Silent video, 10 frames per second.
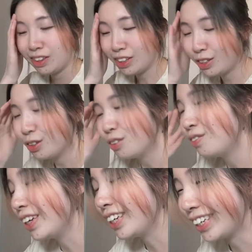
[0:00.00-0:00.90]
It's so
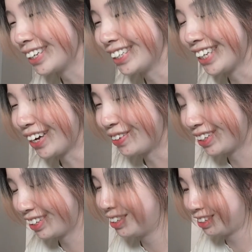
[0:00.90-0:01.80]
funny because I
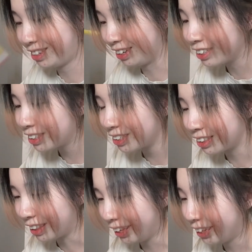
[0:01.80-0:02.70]
was just
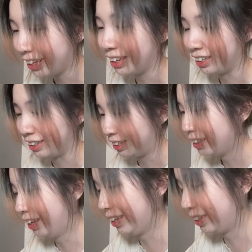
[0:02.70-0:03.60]
thinking that